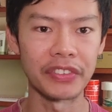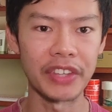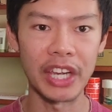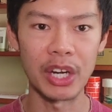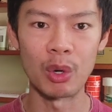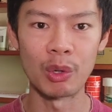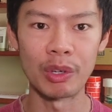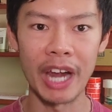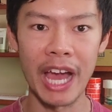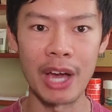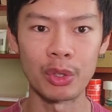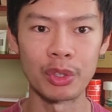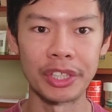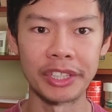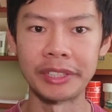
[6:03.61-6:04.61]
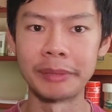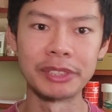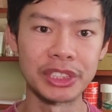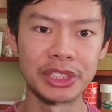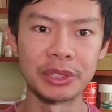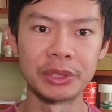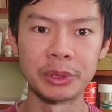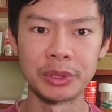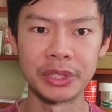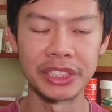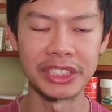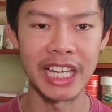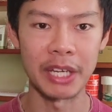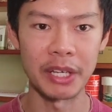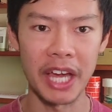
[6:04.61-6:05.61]
their own algorithms to
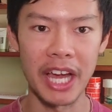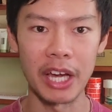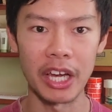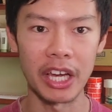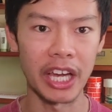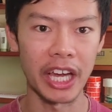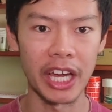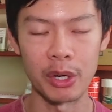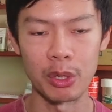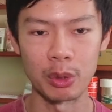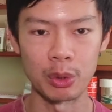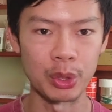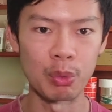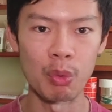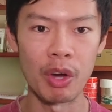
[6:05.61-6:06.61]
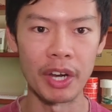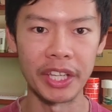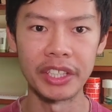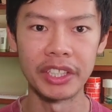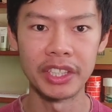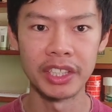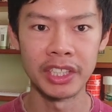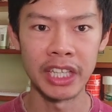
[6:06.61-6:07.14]
decide how you want it.